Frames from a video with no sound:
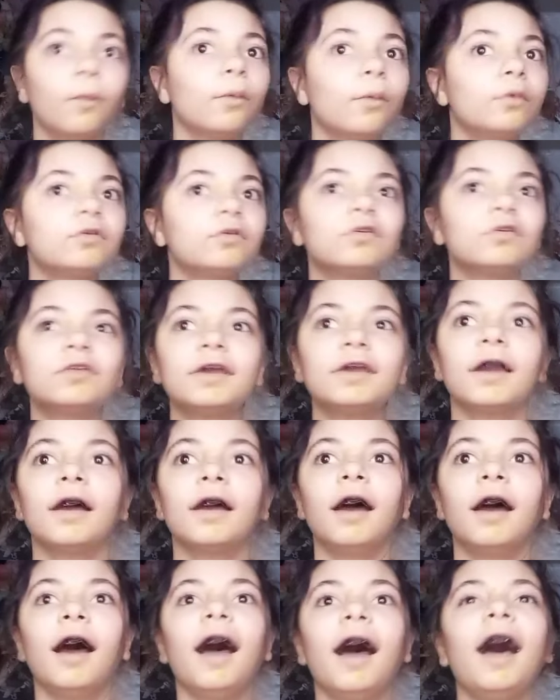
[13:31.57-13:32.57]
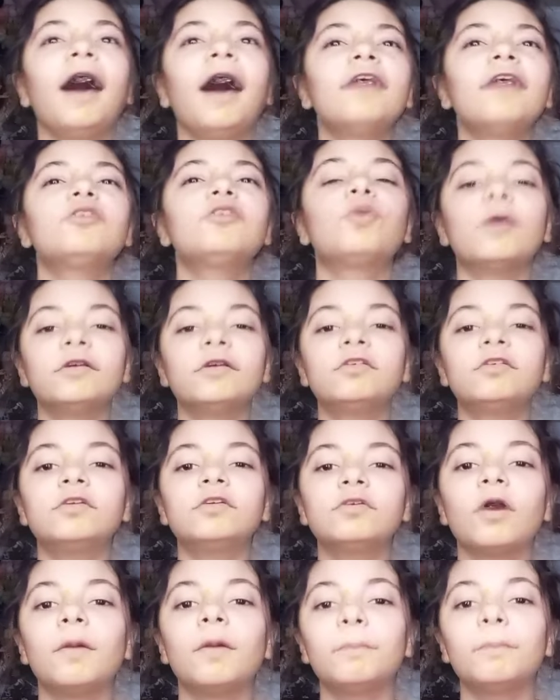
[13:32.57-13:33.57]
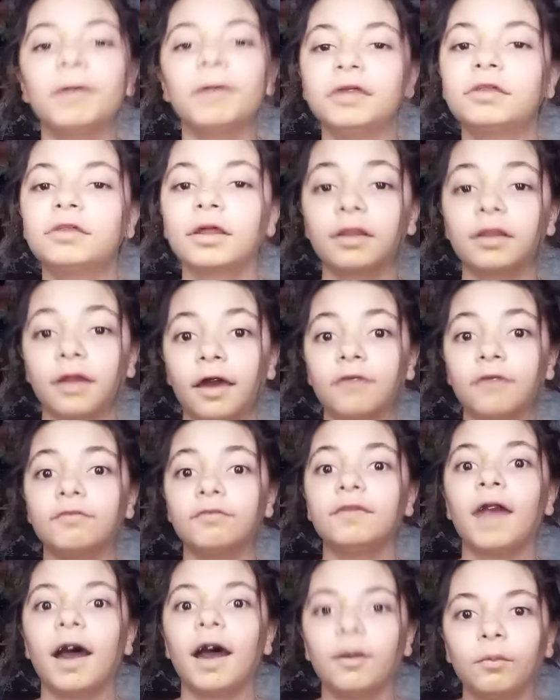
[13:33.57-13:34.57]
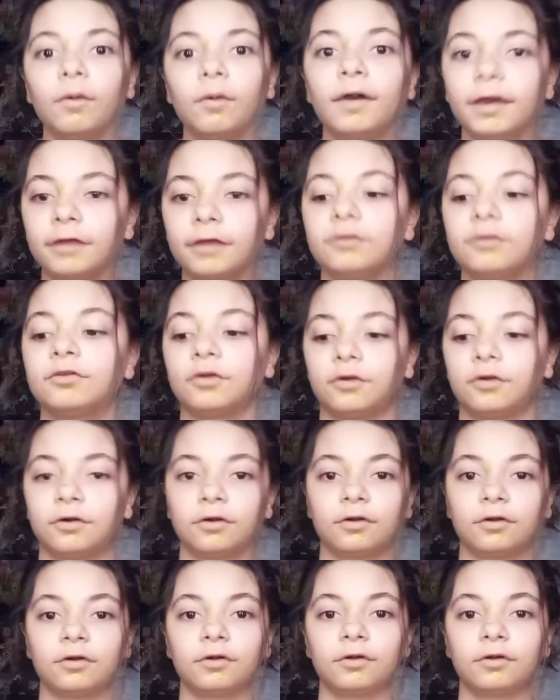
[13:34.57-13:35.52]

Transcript: Or just ask questions on basic life and I will answer.